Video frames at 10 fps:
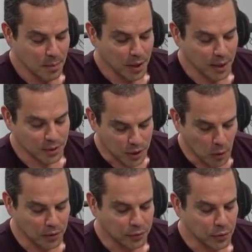But I was
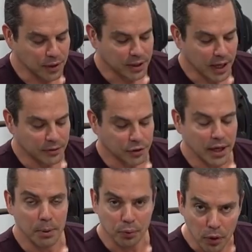going through it and kind of
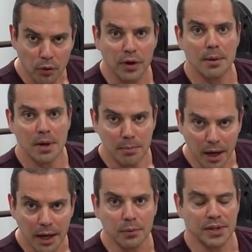trying to program my
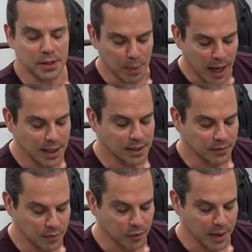mind with this
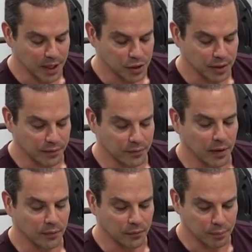positive information of